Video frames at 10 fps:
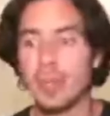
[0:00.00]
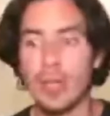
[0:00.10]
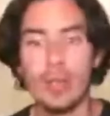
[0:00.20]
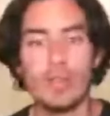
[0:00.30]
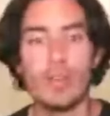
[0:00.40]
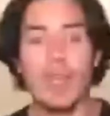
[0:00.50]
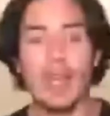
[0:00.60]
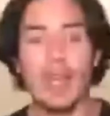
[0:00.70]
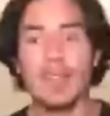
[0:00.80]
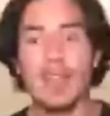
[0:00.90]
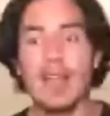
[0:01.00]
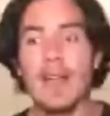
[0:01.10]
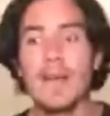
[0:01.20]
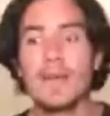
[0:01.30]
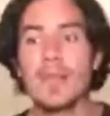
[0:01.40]
We look for that,
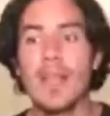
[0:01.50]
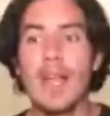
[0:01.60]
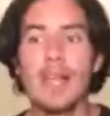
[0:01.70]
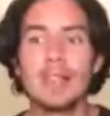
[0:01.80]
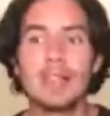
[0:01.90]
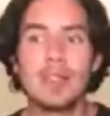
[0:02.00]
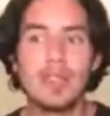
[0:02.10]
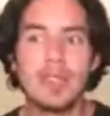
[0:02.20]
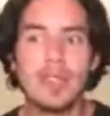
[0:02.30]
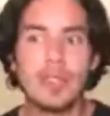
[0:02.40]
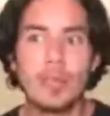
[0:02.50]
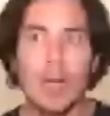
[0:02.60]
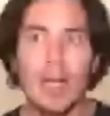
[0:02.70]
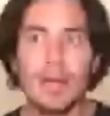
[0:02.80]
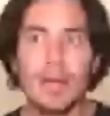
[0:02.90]
and the reason is
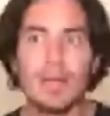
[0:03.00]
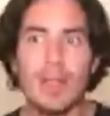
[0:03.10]
why.